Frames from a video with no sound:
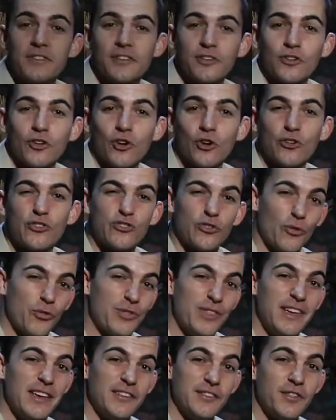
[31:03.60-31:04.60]
and girls, so
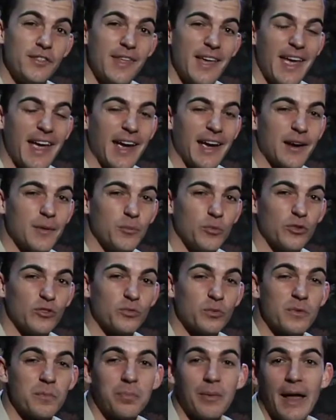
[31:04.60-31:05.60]
these are the animals
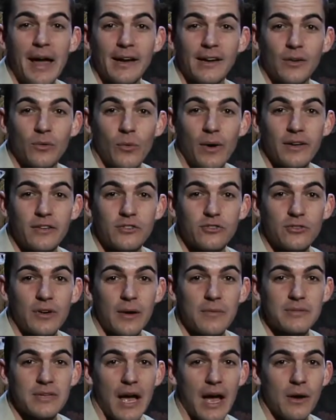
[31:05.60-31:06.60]
with black and white
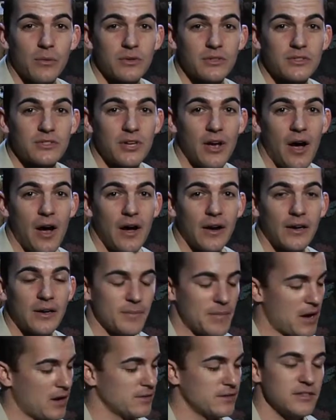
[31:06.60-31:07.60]
stripes I was talking
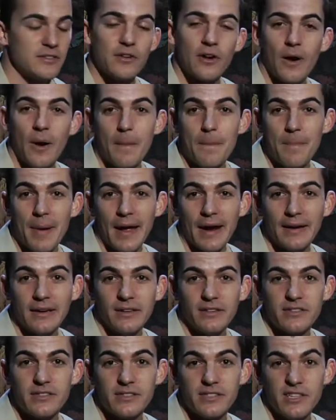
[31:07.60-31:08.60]
about. These are our
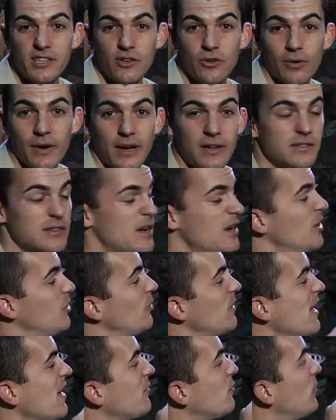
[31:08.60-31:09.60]
banded sea kraits. We
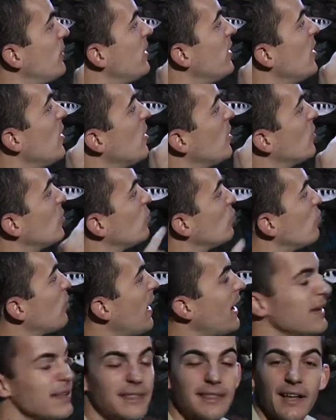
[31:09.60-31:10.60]
have one
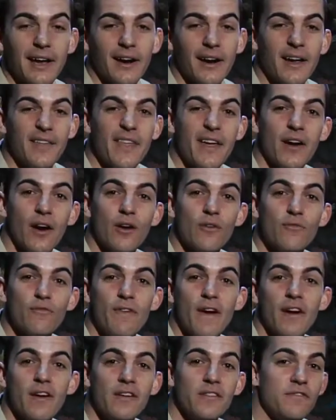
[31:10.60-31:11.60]
right there and they are
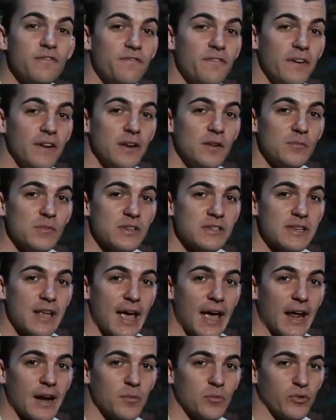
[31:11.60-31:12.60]
very venomous
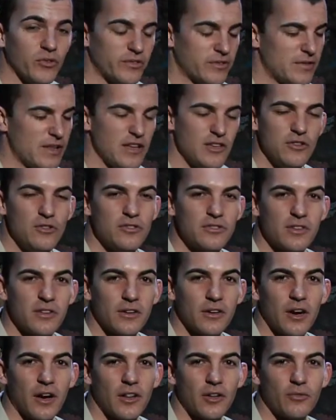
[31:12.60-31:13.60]
animals and they use their
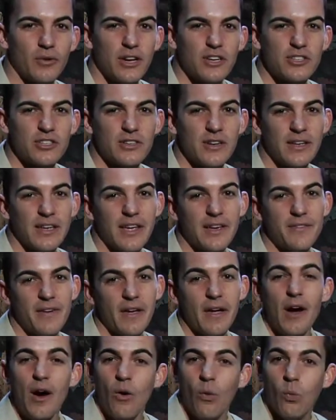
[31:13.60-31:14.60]
coloration to give a
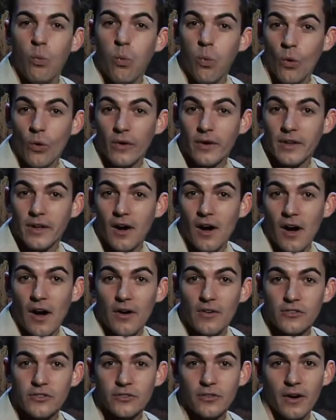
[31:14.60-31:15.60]
warning
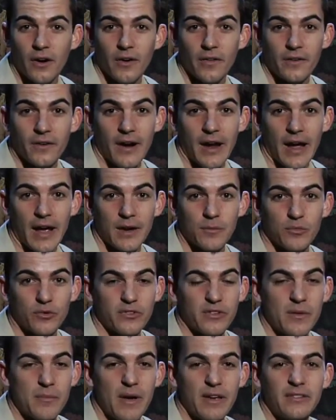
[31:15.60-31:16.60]
off to other animals.
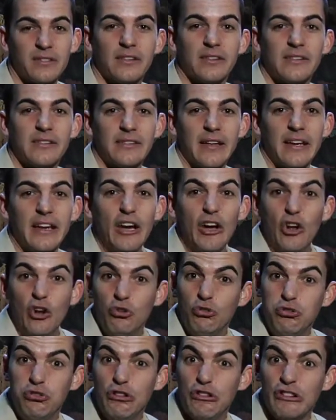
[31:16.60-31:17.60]
They basically say,
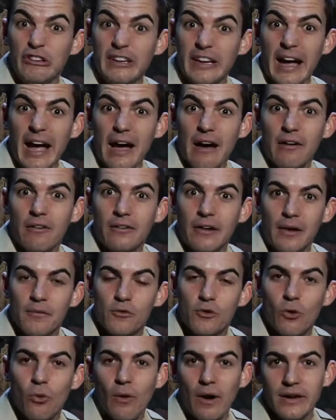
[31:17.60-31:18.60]
look out, I'm
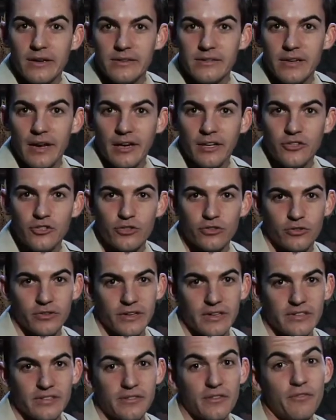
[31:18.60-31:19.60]
quite
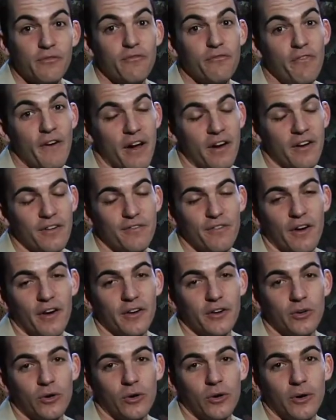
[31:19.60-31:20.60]
dangerous. They're very, very
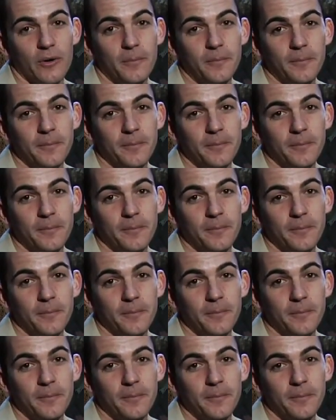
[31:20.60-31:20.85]
cool.